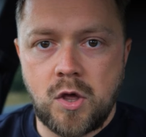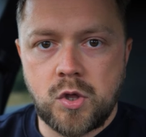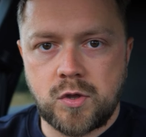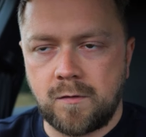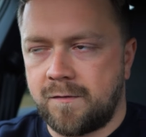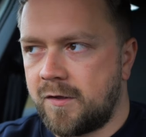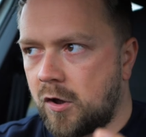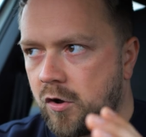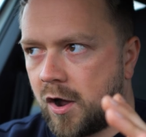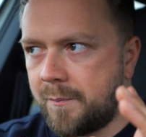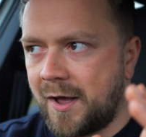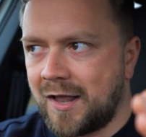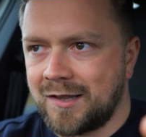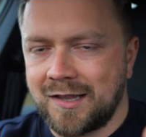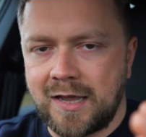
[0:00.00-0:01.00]
So we've now got a
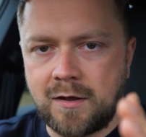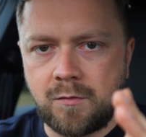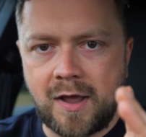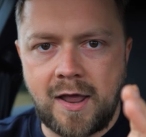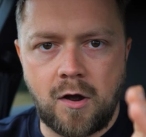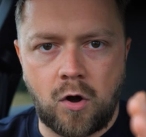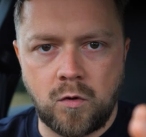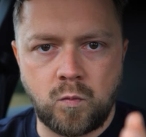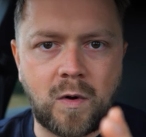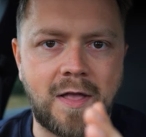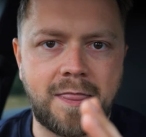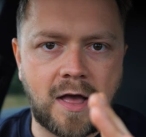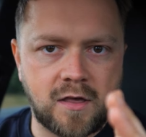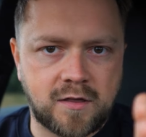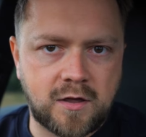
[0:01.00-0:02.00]
bit of leeway on
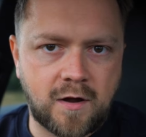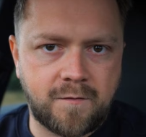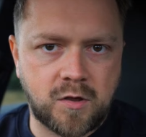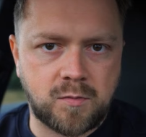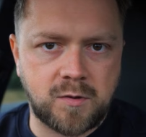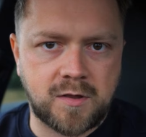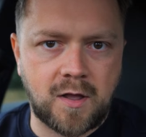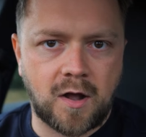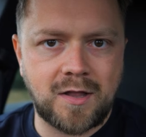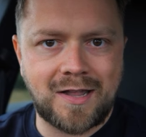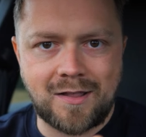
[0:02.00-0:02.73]
when that service was done.